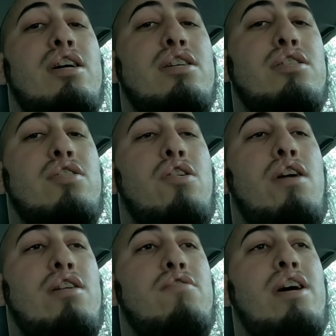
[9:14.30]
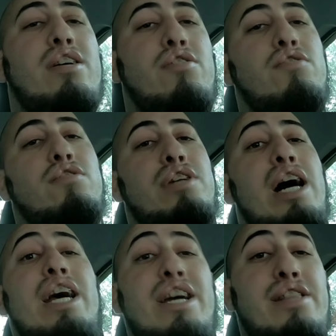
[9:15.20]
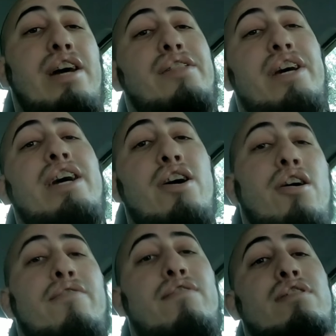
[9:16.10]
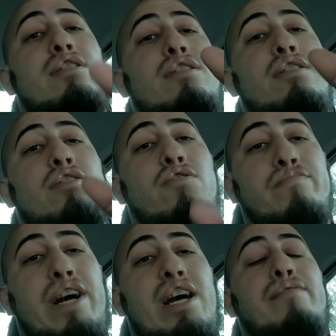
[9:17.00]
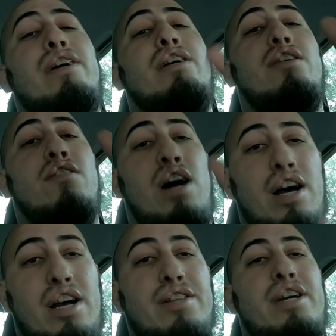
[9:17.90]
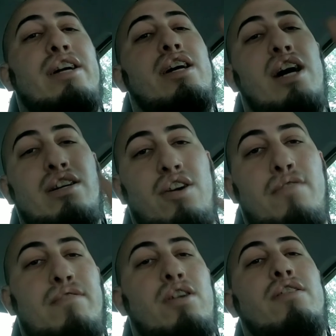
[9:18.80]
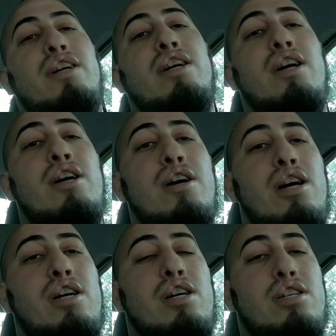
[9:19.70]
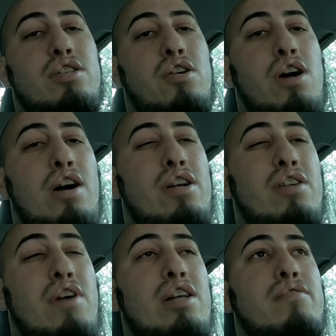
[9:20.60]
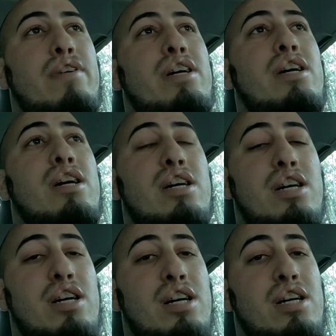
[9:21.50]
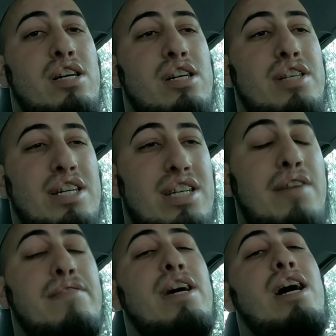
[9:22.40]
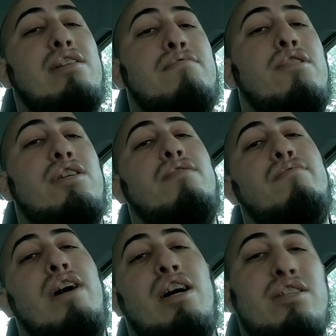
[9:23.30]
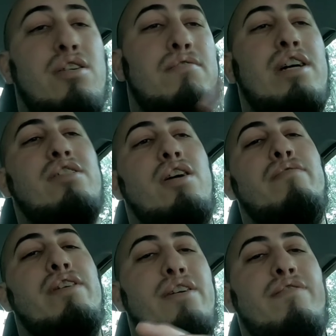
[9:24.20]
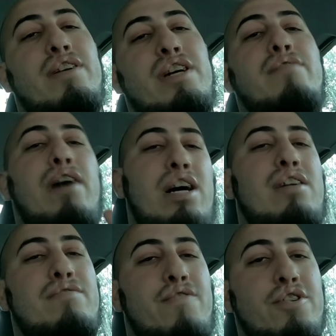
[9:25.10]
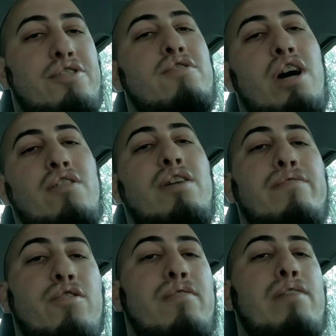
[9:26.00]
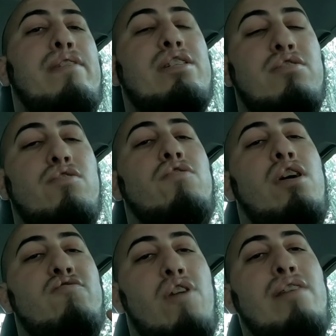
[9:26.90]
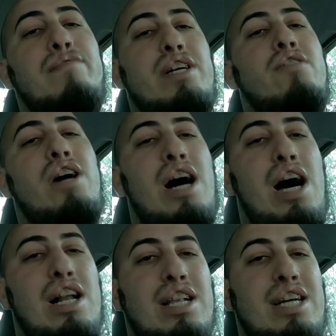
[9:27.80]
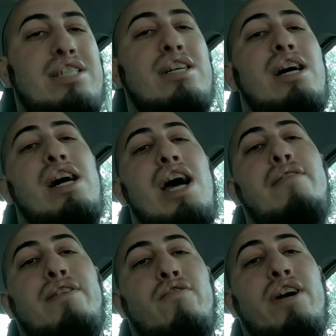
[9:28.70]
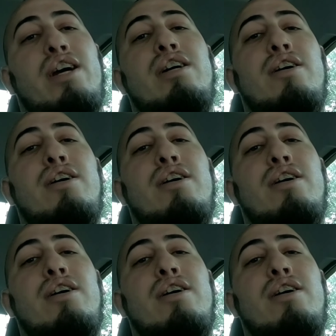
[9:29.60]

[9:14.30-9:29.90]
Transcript: So I'm trying to use that day off to make a video, edit it, and upload it. So I'm gonna try to be the same day as possible, but sometimes it's gonna be different day. But for sure, I'm gonna do my best to do one video at least every week.